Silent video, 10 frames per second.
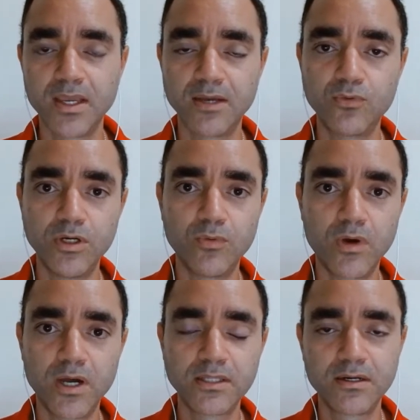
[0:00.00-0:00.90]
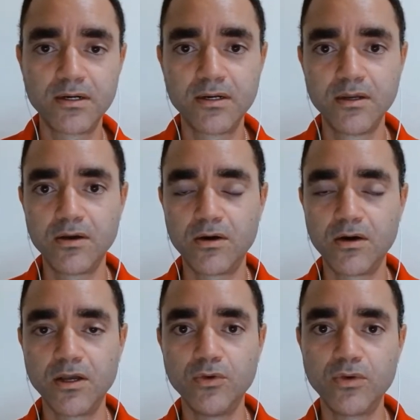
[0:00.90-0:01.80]
cooling water,
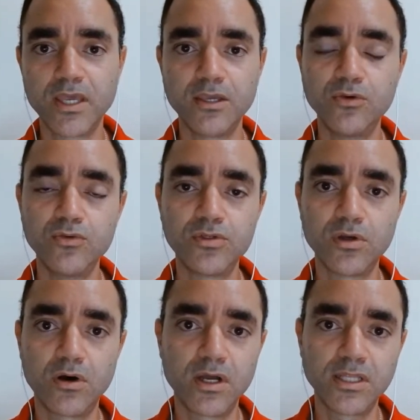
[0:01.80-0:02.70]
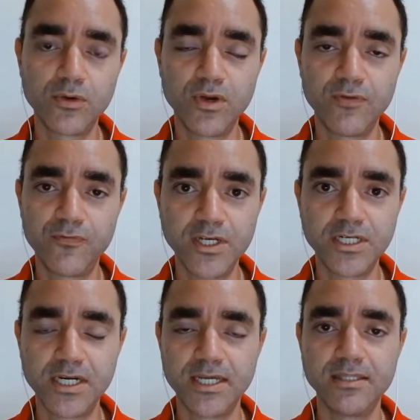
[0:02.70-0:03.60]
or you can use other
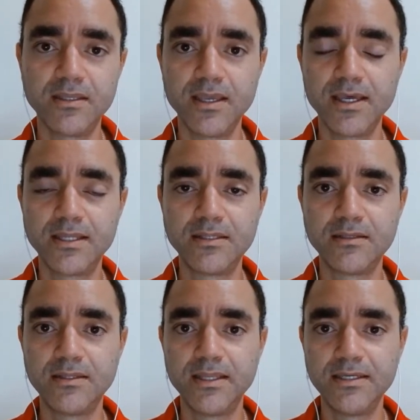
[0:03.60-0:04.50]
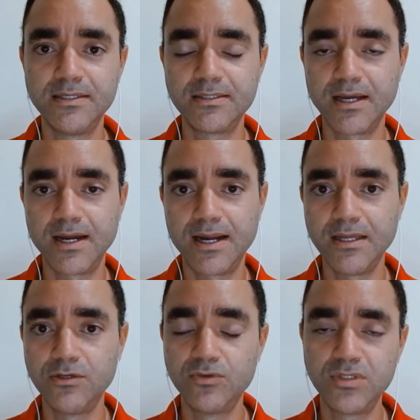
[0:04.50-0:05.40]
refrigerant, and these are
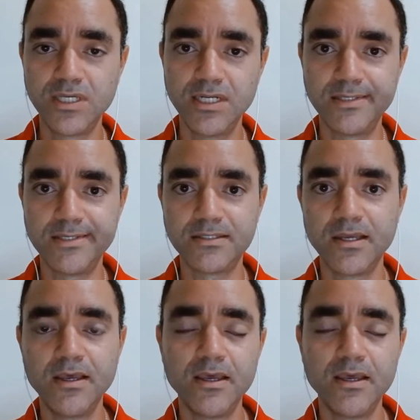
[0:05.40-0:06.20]
utilities.